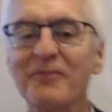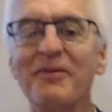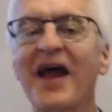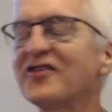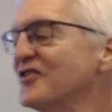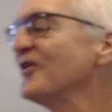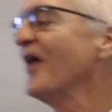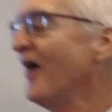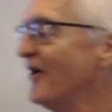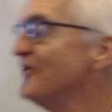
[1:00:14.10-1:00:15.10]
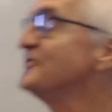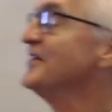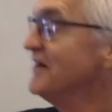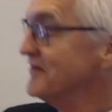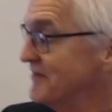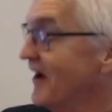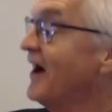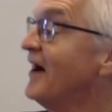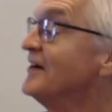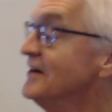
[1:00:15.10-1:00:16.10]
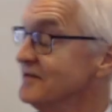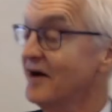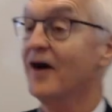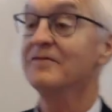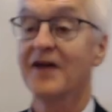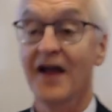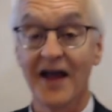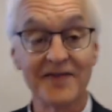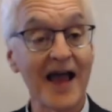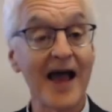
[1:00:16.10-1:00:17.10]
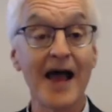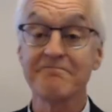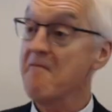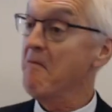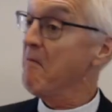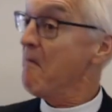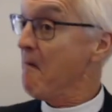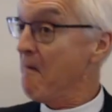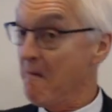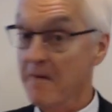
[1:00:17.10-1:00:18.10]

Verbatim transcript: the pastor of, yeah, uh, and that.